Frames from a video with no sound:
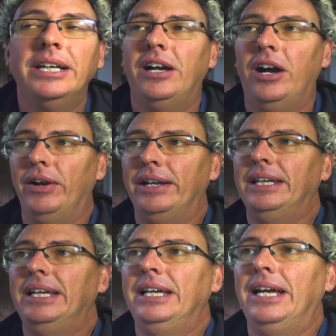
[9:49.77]
All right,
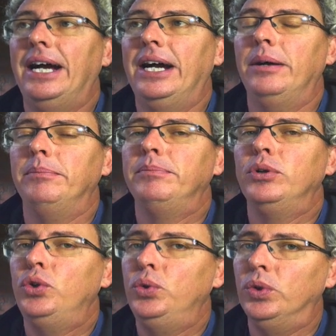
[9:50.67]
um,
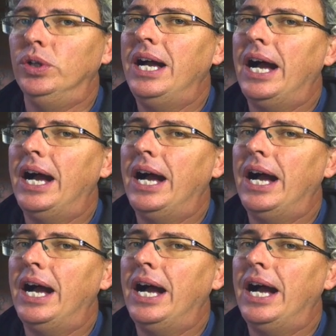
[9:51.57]
cool.